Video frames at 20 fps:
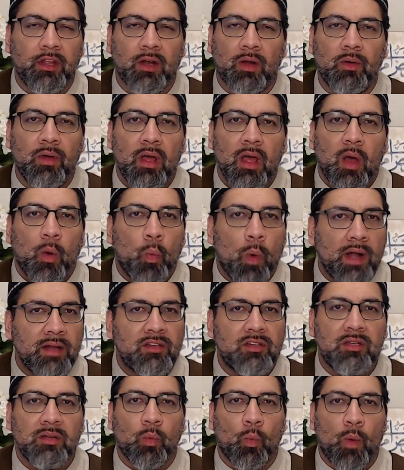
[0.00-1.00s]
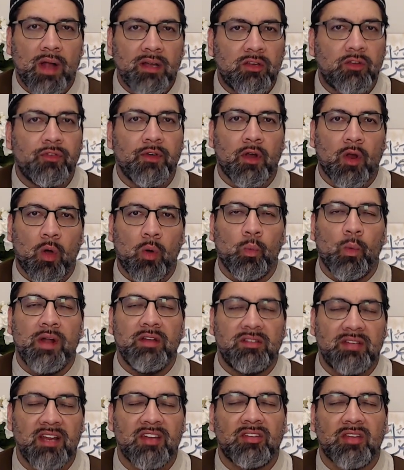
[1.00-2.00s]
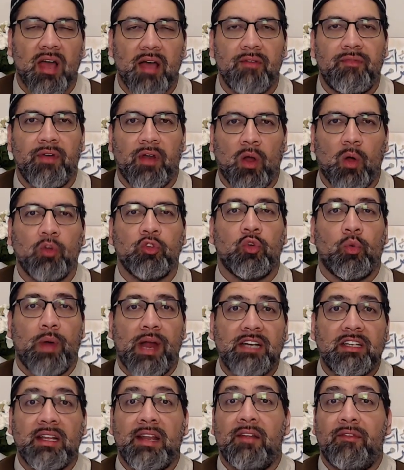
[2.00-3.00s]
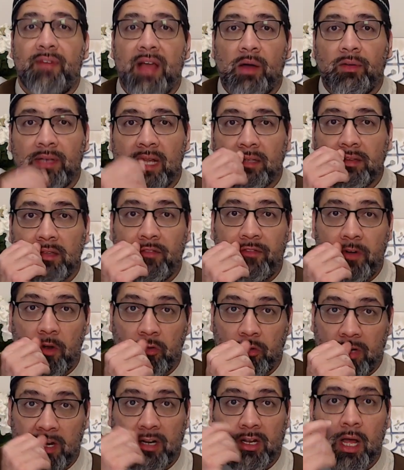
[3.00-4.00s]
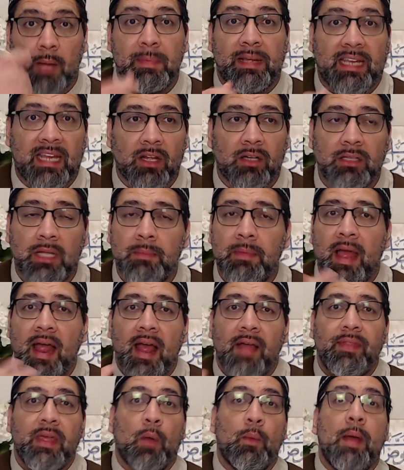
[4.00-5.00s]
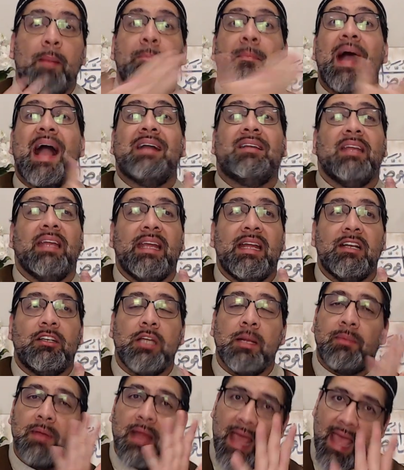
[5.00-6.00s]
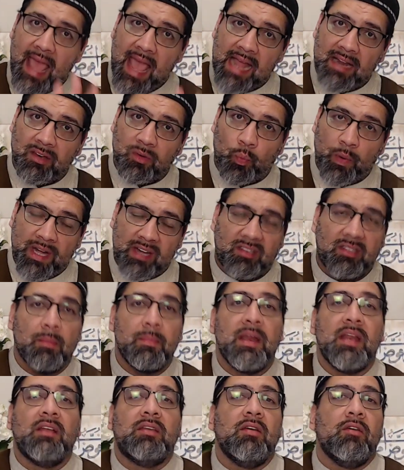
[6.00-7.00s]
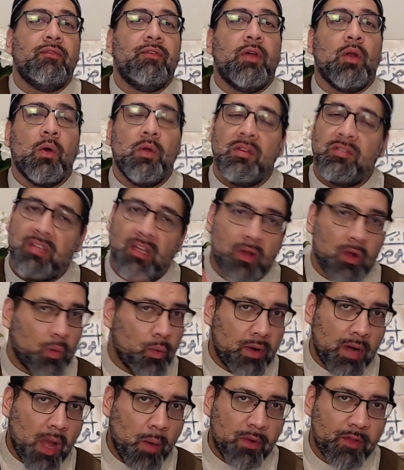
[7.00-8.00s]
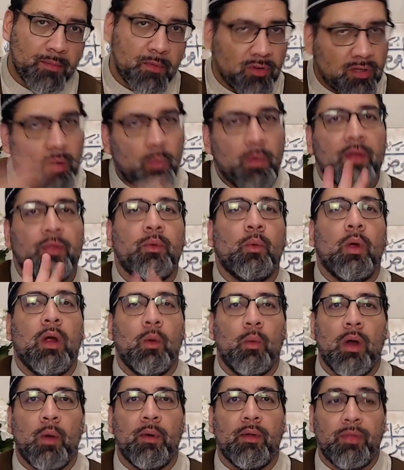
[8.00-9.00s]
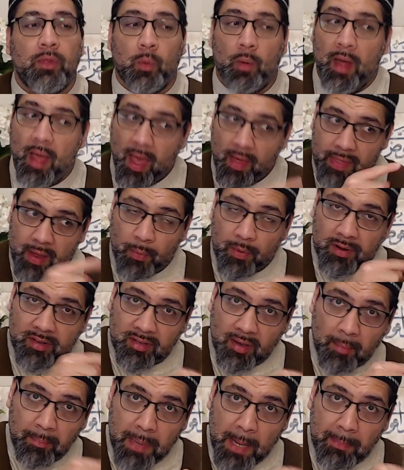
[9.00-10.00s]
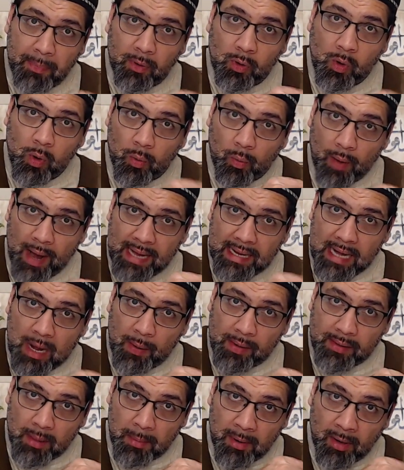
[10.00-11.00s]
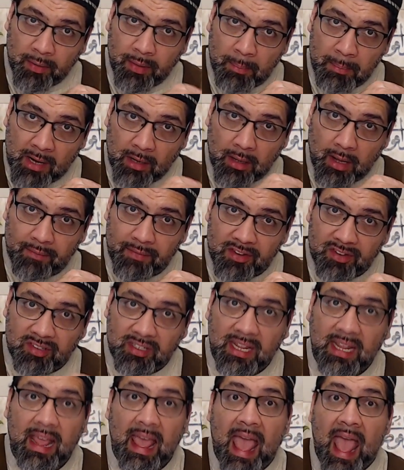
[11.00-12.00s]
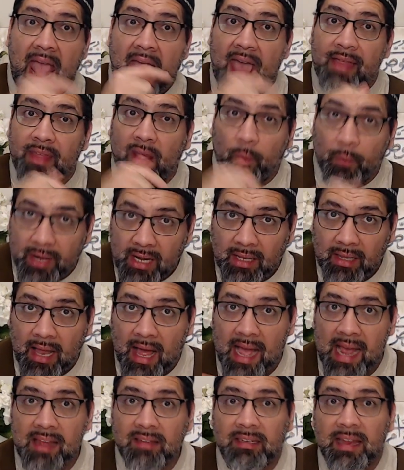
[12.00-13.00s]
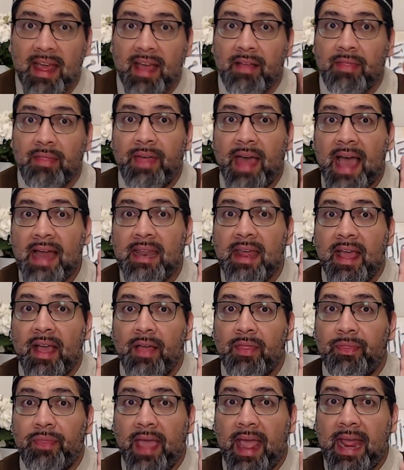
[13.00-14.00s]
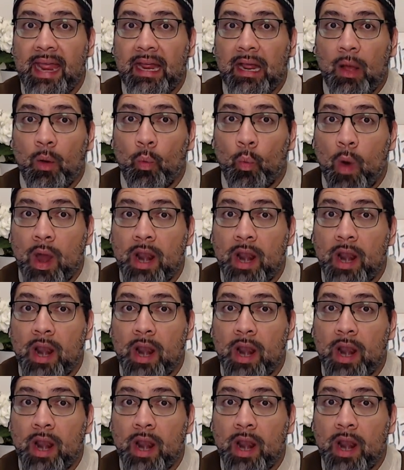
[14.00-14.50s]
once they saw Fir'aun's rage and they found out that Fir'aun's going to come and kill them, they went back to Egypt and resubmitted to Fir'aun and said, look, we're not with Musa, we're with you. There were some people who were right now in the middle of the sea, and they realized that they want to